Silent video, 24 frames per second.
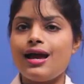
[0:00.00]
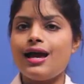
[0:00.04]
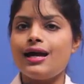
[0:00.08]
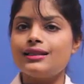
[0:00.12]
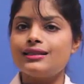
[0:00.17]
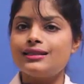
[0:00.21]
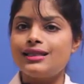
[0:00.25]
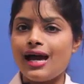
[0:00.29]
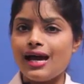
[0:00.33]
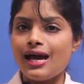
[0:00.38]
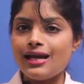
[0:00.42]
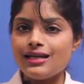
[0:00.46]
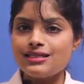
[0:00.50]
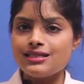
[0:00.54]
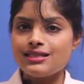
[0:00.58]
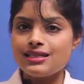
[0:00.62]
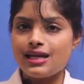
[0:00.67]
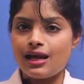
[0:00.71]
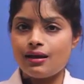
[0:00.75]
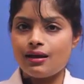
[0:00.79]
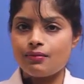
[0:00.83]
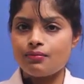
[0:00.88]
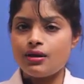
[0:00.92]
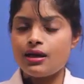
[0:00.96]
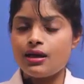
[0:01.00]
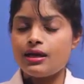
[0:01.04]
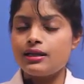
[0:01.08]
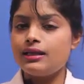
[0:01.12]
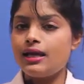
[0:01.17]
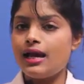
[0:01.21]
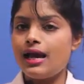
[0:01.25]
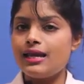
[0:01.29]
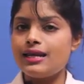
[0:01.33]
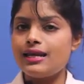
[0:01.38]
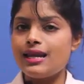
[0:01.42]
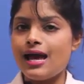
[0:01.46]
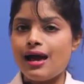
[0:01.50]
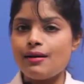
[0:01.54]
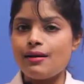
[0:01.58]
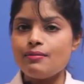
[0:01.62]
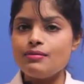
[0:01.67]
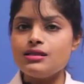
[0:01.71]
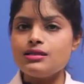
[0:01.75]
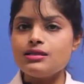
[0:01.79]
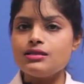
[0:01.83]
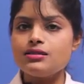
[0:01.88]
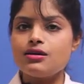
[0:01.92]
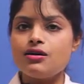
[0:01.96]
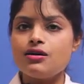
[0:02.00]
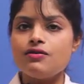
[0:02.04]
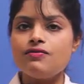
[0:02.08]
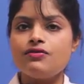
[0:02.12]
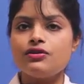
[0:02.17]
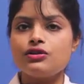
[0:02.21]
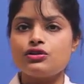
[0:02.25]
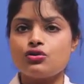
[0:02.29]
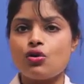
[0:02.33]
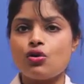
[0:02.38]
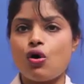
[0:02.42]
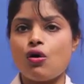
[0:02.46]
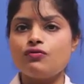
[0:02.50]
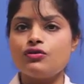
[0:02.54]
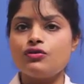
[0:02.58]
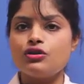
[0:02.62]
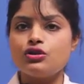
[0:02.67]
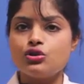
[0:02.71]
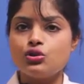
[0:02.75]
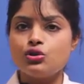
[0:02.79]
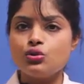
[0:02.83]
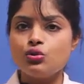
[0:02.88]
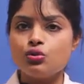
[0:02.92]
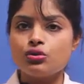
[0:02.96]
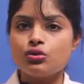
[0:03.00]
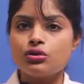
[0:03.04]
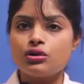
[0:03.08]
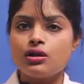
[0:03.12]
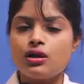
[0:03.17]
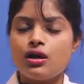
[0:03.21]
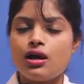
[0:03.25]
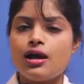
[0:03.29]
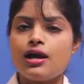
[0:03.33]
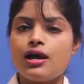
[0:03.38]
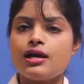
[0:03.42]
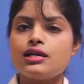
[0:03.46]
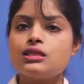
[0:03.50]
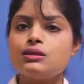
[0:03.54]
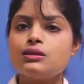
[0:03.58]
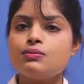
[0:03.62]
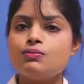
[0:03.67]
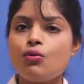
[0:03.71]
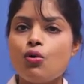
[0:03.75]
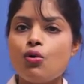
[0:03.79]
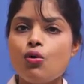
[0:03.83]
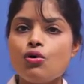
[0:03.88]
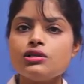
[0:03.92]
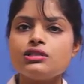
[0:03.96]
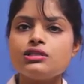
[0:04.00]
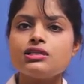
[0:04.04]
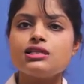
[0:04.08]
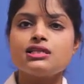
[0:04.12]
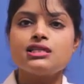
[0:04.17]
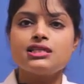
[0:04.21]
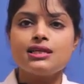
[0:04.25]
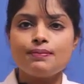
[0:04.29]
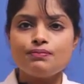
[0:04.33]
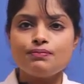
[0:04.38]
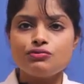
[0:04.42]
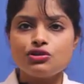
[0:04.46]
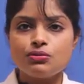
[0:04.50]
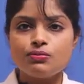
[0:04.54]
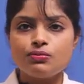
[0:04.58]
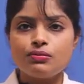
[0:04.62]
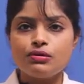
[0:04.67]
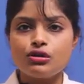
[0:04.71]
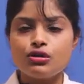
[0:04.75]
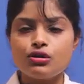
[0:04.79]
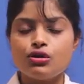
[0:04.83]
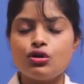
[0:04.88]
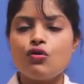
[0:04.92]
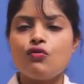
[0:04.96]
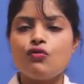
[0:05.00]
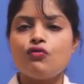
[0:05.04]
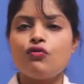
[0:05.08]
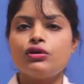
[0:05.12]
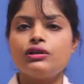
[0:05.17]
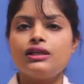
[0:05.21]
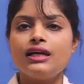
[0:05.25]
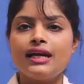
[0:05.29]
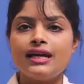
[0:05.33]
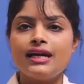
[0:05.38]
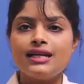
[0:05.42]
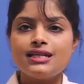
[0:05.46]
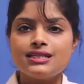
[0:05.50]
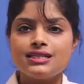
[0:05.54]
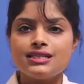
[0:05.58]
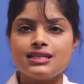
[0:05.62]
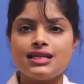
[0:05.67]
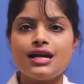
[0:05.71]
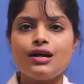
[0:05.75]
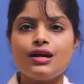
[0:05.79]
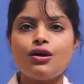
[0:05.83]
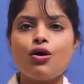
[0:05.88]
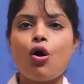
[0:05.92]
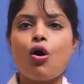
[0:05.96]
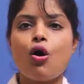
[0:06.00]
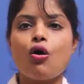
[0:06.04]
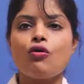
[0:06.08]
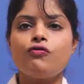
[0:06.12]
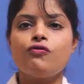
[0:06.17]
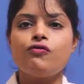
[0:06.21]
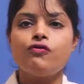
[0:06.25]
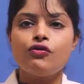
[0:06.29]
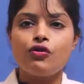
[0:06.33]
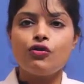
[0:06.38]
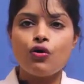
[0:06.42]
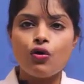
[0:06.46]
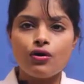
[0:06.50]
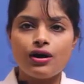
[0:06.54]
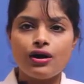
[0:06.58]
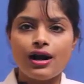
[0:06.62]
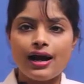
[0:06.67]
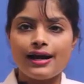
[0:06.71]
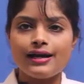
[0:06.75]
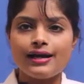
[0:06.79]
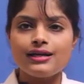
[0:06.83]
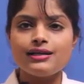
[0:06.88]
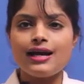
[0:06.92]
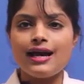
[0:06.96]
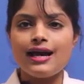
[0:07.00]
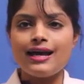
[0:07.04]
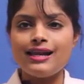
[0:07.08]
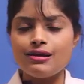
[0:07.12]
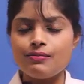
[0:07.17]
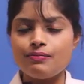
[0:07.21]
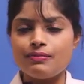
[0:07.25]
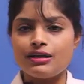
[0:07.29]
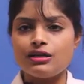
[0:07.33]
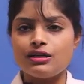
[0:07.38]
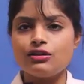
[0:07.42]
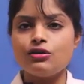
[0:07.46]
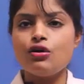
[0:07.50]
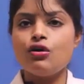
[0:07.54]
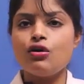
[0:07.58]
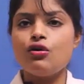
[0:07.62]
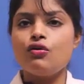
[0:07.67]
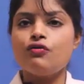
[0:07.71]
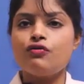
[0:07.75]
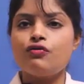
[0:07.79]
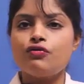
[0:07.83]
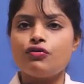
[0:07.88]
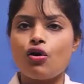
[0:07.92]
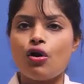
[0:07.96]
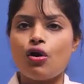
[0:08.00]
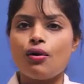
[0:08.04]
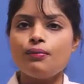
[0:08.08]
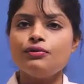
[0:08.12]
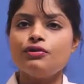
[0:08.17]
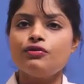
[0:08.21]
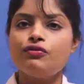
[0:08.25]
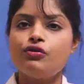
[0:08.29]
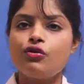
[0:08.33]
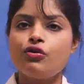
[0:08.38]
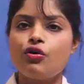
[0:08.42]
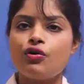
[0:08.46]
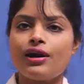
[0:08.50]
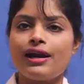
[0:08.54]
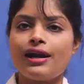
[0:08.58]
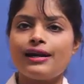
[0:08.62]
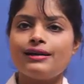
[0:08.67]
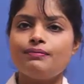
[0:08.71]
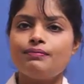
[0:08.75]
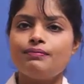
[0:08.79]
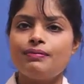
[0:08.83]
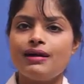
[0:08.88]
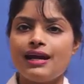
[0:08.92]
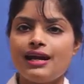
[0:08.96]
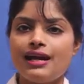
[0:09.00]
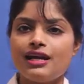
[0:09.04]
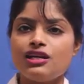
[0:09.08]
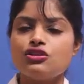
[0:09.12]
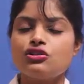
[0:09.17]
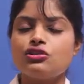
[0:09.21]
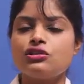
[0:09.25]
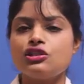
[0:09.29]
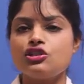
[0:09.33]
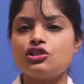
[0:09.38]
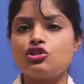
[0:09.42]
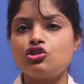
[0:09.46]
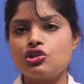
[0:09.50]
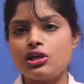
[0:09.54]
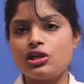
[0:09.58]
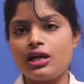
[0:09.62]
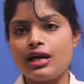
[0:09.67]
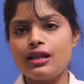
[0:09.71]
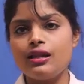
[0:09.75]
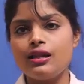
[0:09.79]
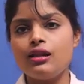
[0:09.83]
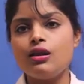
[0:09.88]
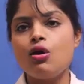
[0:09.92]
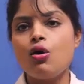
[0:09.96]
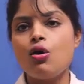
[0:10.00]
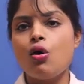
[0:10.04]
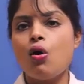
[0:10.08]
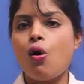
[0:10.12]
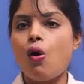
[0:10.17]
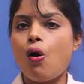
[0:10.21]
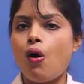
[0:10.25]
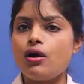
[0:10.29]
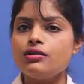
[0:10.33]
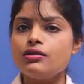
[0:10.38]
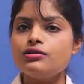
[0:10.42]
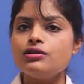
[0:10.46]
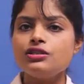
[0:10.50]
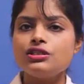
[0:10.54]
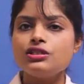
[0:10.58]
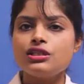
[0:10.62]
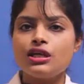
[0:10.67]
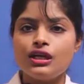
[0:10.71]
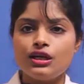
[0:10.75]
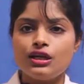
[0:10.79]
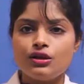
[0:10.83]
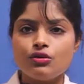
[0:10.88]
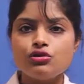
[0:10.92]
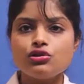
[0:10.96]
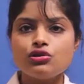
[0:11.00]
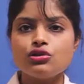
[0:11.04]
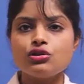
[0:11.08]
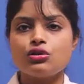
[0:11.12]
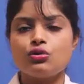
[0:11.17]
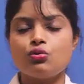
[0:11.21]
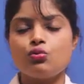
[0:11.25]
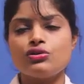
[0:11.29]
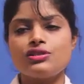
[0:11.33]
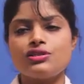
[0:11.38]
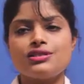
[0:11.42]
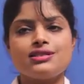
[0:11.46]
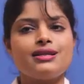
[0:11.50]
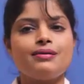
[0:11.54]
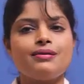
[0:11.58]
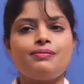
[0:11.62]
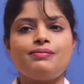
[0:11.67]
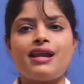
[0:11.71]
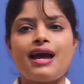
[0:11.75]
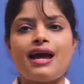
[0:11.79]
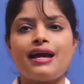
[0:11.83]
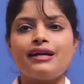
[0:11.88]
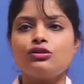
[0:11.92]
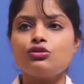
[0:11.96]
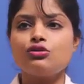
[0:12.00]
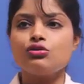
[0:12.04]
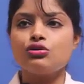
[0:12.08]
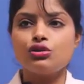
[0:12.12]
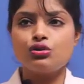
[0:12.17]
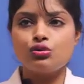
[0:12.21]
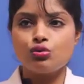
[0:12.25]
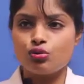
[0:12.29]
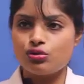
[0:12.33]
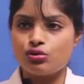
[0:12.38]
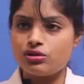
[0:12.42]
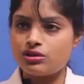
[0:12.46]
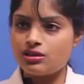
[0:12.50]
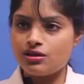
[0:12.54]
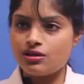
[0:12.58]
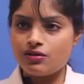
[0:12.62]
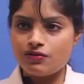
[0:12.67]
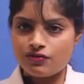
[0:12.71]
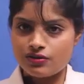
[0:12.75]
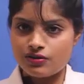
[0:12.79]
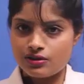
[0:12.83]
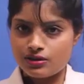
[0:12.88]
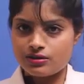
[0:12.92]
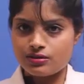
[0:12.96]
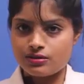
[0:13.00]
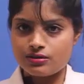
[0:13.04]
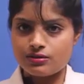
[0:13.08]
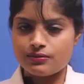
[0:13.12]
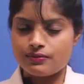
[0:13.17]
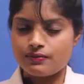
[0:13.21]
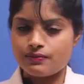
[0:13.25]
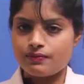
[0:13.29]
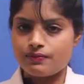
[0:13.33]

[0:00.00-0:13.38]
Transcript: at that time the enamel surface of the tooth is more susceptible for the intake of fluoride element from the fluoride paste, the gel or the solution which is applied to the tooth surface.